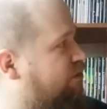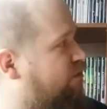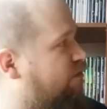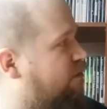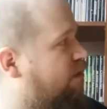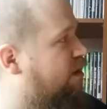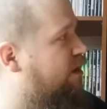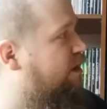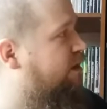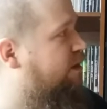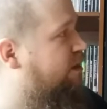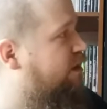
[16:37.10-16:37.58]

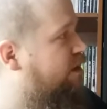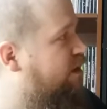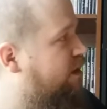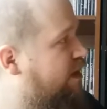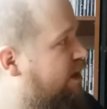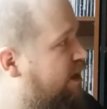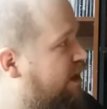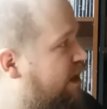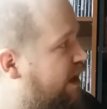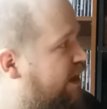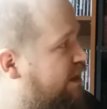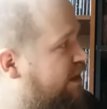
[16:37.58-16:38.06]
One,
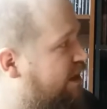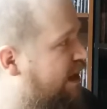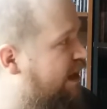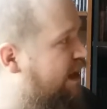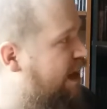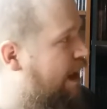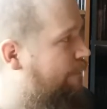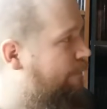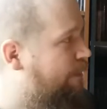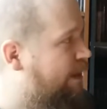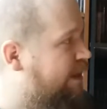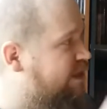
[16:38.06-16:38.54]
and then I
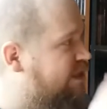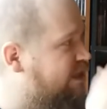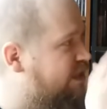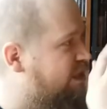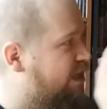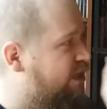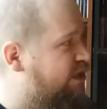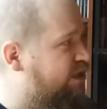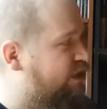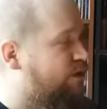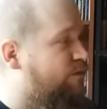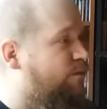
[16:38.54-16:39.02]
got
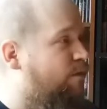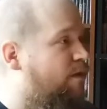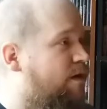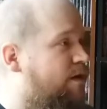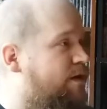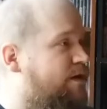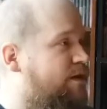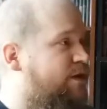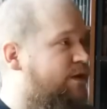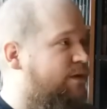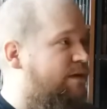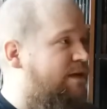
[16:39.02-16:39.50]
PlayStation
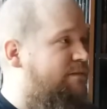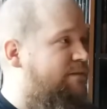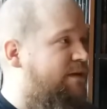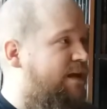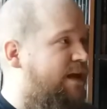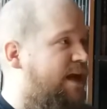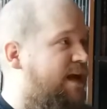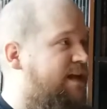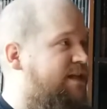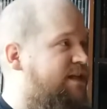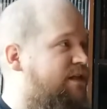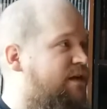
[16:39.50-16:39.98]
1,
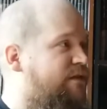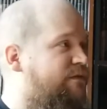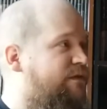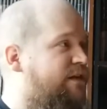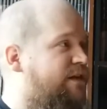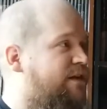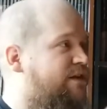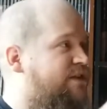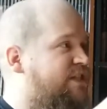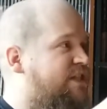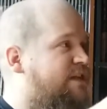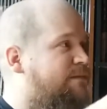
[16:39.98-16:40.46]
Dreamcast over
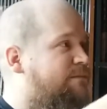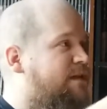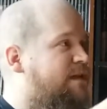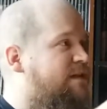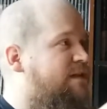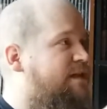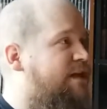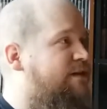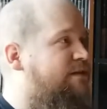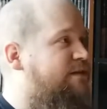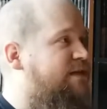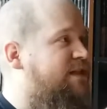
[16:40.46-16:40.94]
there, some
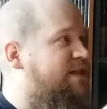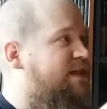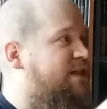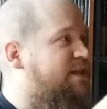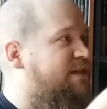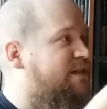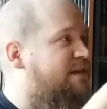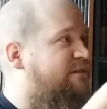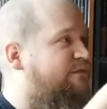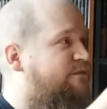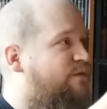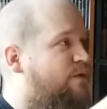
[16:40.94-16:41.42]
Nintendo
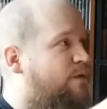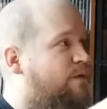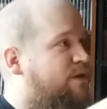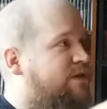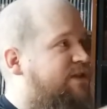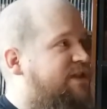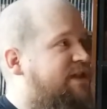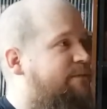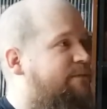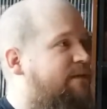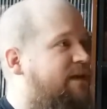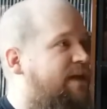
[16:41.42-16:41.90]
64,
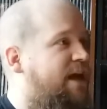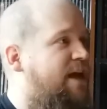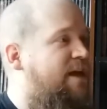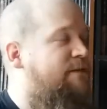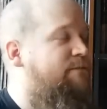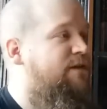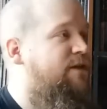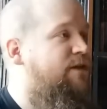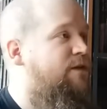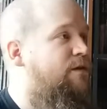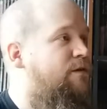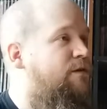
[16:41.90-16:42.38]
some
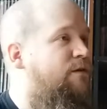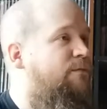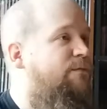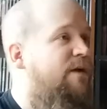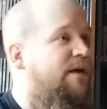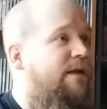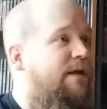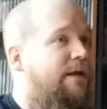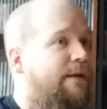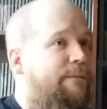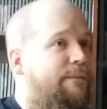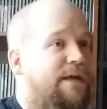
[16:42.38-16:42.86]
GameCube,
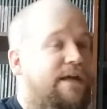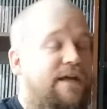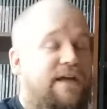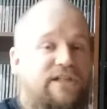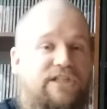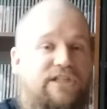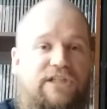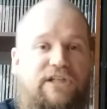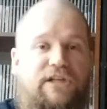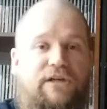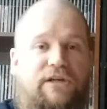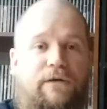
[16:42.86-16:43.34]

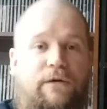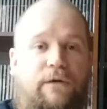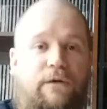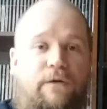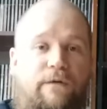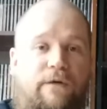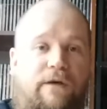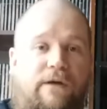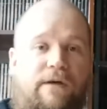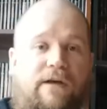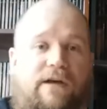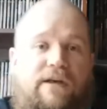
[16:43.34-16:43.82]

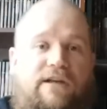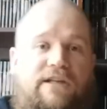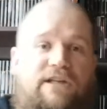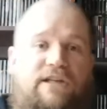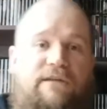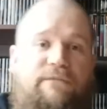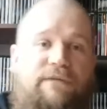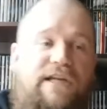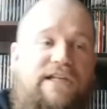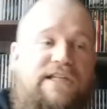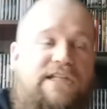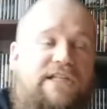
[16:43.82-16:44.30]
PS2,
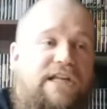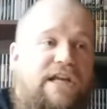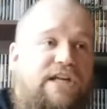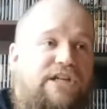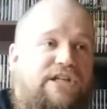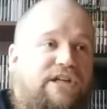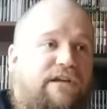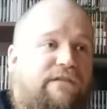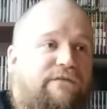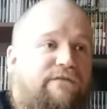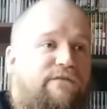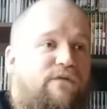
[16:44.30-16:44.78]
some
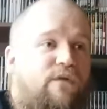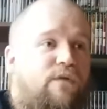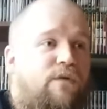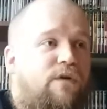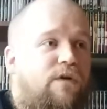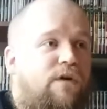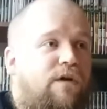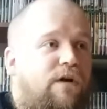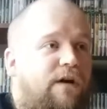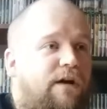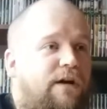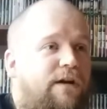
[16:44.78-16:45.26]
PlayStation
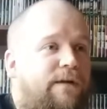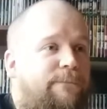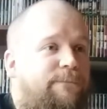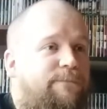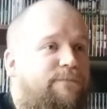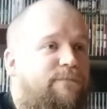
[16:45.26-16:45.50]
4,